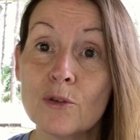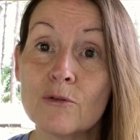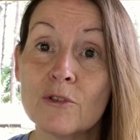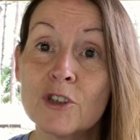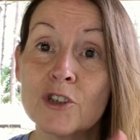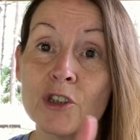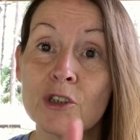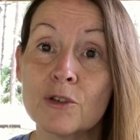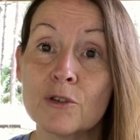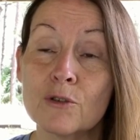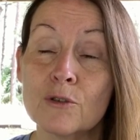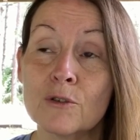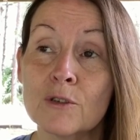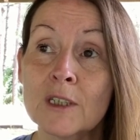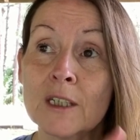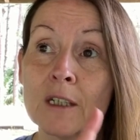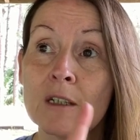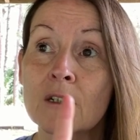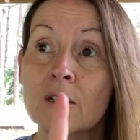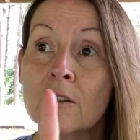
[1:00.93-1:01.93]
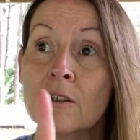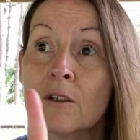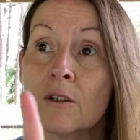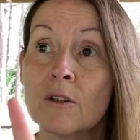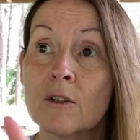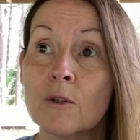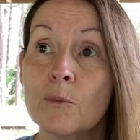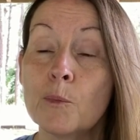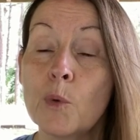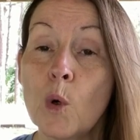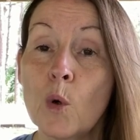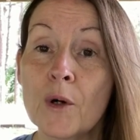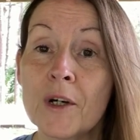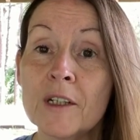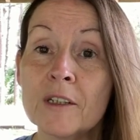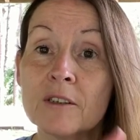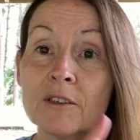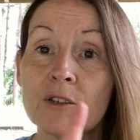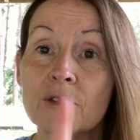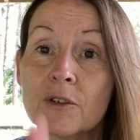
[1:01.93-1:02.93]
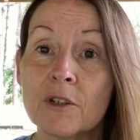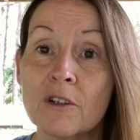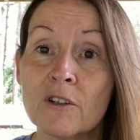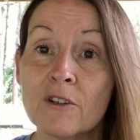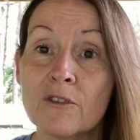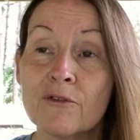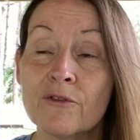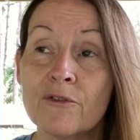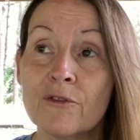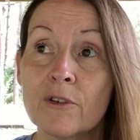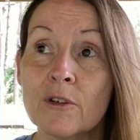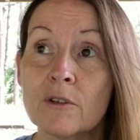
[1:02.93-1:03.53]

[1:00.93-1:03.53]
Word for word: the original point of